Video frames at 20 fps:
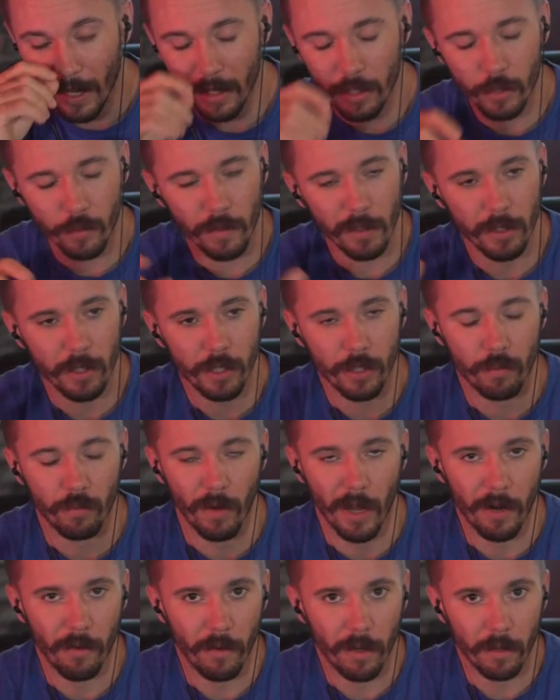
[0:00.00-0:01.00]
it's really just
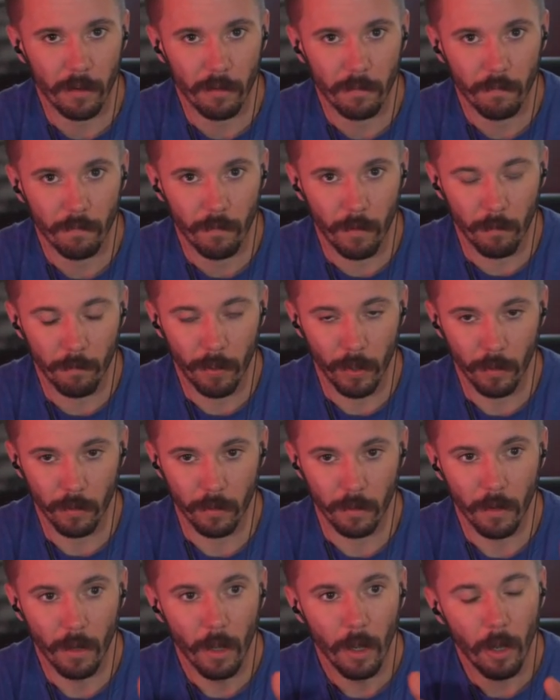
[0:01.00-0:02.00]
rhetoric from
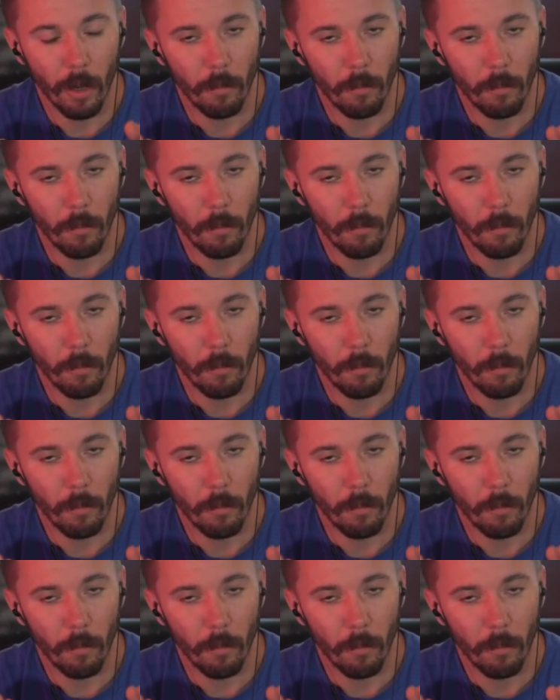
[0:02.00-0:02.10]
Putin.